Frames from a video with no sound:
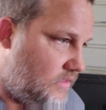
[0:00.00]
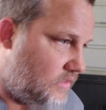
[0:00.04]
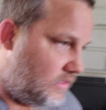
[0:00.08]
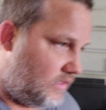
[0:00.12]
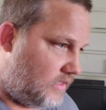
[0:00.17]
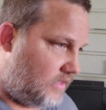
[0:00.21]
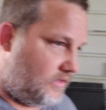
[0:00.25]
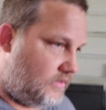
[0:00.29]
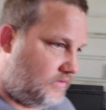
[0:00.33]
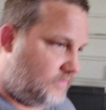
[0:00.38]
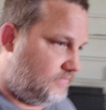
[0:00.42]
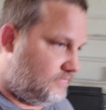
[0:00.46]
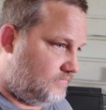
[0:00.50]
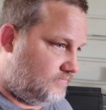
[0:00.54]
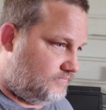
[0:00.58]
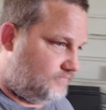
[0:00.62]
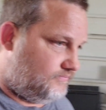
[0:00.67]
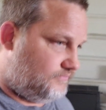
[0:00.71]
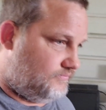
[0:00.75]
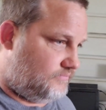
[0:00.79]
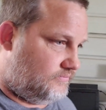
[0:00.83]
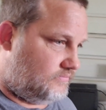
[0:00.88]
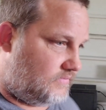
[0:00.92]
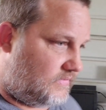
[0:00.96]

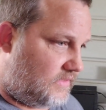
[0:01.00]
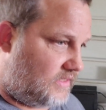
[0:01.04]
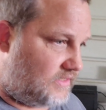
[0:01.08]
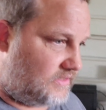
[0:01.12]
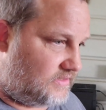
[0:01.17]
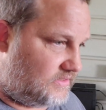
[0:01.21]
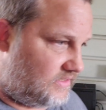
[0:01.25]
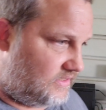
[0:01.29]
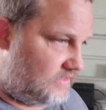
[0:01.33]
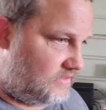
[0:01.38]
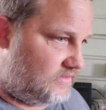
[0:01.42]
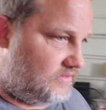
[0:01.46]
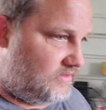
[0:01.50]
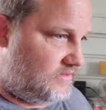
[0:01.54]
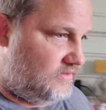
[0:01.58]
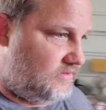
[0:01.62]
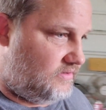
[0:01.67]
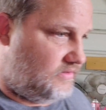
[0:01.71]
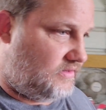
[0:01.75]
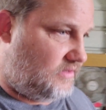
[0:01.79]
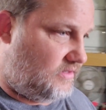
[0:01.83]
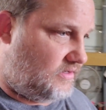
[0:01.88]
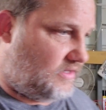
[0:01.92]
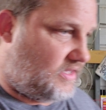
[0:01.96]
Like I said,
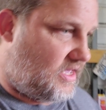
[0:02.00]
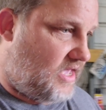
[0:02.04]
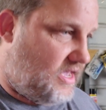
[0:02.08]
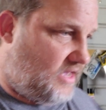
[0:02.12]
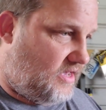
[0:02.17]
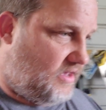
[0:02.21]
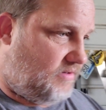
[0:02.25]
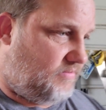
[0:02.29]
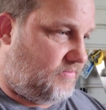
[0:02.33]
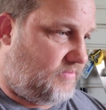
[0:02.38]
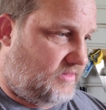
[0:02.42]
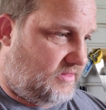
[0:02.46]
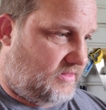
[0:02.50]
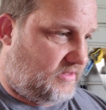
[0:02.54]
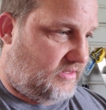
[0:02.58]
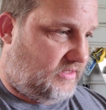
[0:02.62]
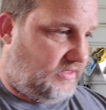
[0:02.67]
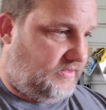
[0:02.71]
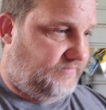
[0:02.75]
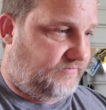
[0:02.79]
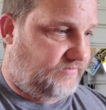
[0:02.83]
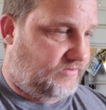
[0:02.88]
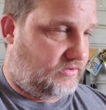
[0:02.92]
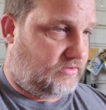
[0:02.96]
the cam and the
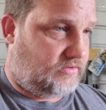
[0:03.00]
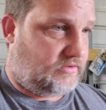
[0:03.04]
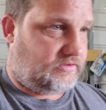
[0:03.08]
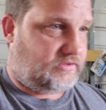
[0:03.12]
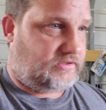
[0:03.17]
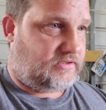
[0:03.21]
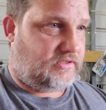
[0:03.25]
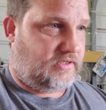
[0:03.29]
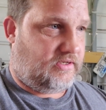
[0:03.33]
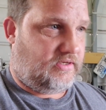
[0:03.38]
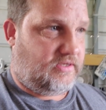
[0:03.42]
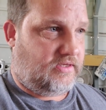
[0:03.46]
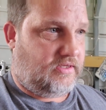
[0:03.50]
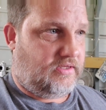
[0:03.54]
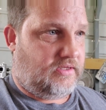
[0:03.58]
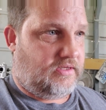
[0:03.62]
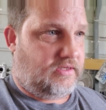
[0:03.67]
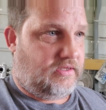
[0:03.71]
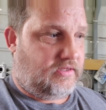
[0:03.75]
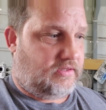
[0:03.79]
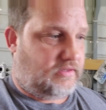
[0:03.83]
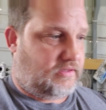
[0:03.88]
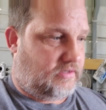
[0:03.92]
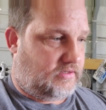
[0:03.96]
lifters,
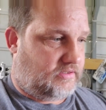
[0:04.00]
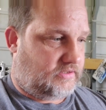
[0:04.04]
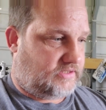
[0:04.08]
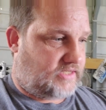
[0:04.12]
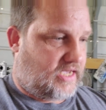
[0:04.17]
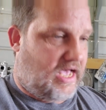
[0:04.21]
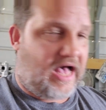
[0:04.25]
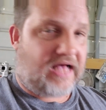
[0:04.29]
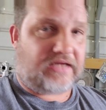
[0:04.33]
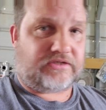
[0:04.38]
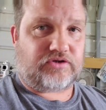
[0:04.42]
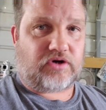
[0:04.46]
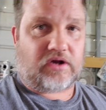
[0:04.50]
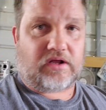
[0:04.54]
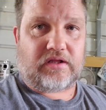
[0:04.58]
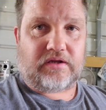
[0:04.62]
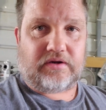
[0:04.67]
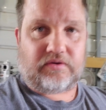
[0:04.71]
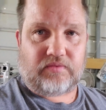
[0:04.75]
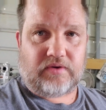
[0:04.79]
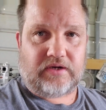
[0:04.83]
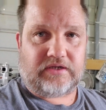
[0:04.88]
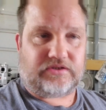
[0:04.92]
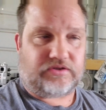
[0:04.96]
it's a
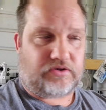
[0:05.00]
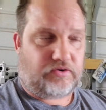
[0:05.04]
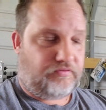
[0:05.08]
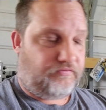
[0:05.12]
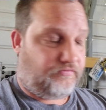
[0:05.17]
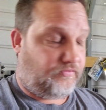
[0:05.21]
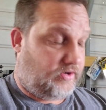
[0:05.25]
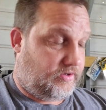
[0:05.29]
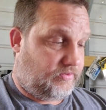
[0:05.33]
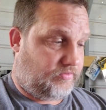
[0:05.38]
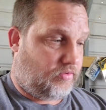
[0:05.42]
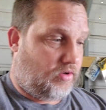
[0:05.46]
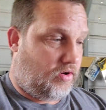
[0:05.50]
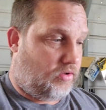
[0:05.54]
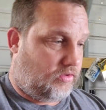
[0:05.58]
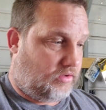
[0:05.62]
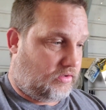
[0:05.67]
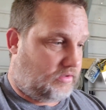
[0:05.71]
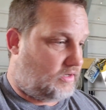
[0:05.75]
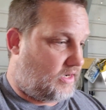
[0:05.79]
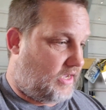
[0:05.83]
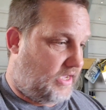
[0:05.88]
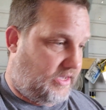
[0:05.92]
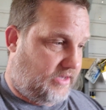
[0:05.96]
hydraulic retrofit
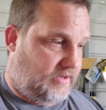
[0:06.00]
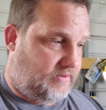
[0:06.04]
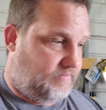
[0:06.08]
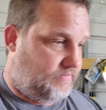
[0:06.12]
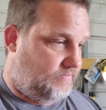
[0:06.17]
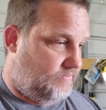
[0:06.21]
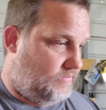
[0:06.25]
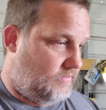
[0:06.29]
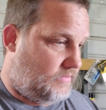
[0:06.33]
roller cam